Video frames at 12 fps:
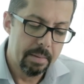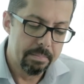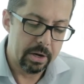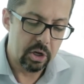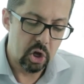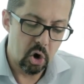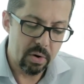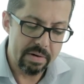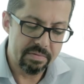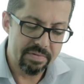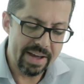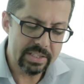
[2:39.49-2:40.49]
but your
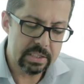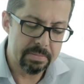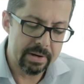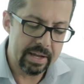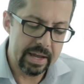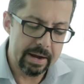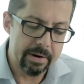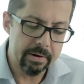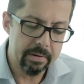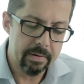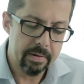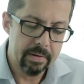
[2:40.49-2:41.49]
investment
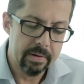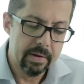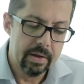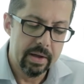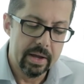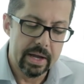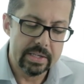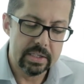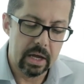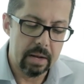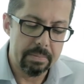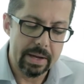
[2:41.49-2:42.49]
here is
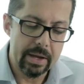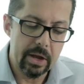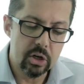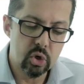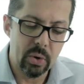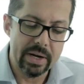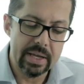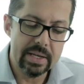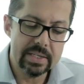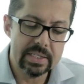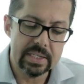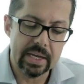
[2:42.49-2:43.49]
going to be
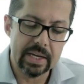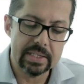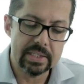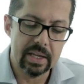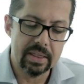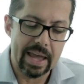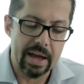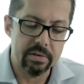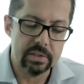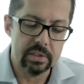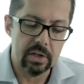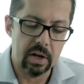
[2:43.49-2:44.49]

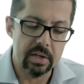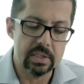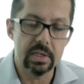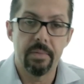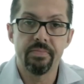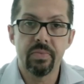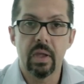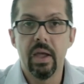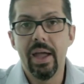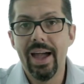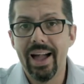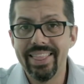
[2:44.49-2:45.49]
$26,000.
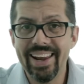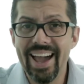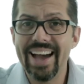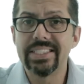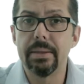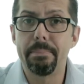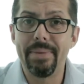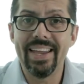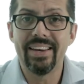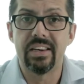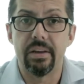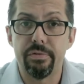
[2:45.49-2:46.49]
And that has a
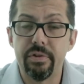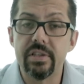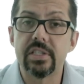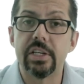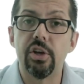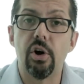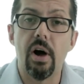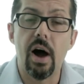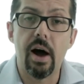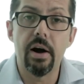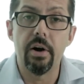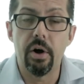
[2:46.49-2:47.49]
big difference in your
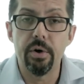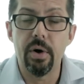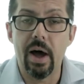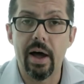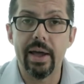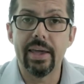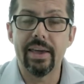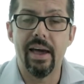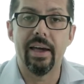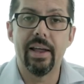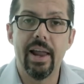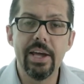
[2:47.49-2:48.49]
ROI
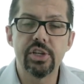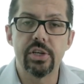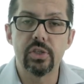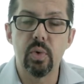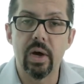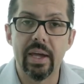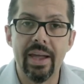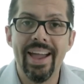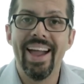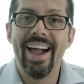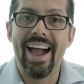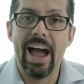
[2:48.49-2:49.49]
calculations, working
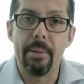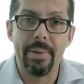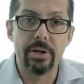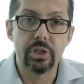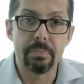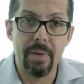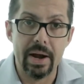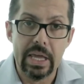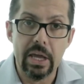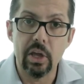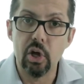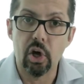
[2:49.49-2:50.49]
how much
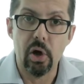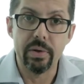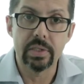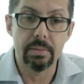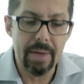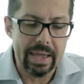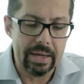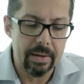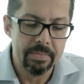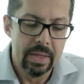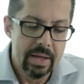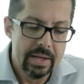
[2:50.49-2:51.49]
money you're going to
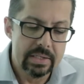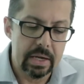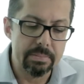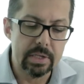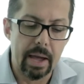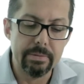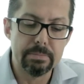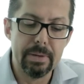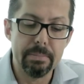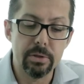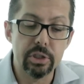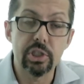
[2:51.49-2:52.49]
make. Sometimes
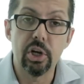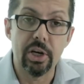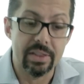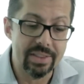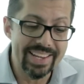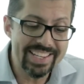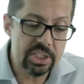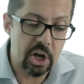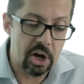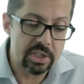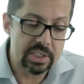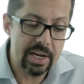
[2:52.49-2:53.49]
people just look at this
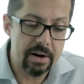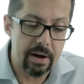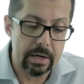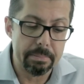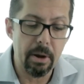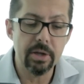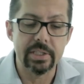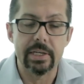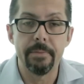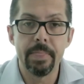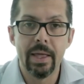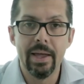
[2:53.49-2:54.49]
cost here, our
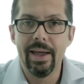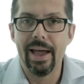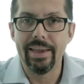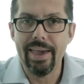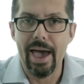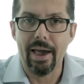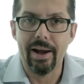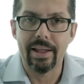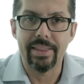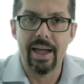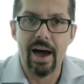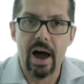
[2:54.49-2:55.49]
deposit, and
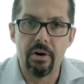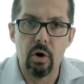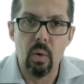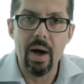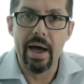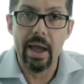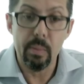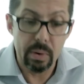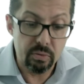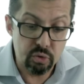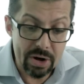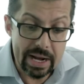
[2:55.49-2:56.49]
calculate their ROI,
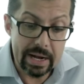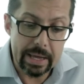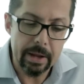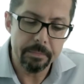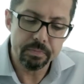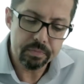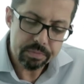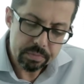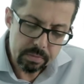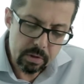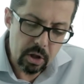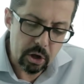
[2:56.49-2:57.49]
when really
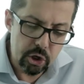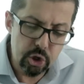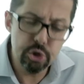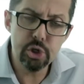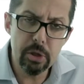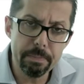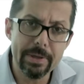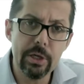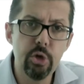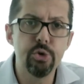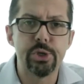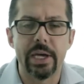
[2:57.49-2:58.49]
you should be
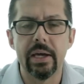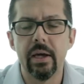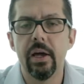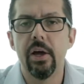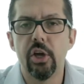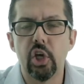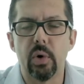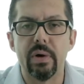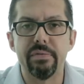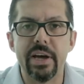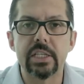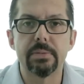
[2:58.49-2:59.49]
using your
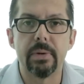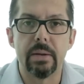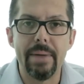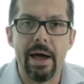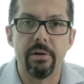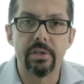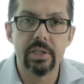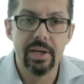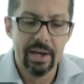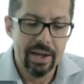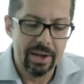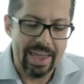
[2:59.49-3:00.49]
investment amount,
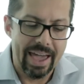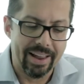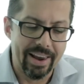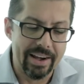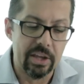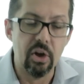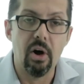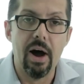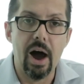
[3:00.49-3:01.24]
calculating your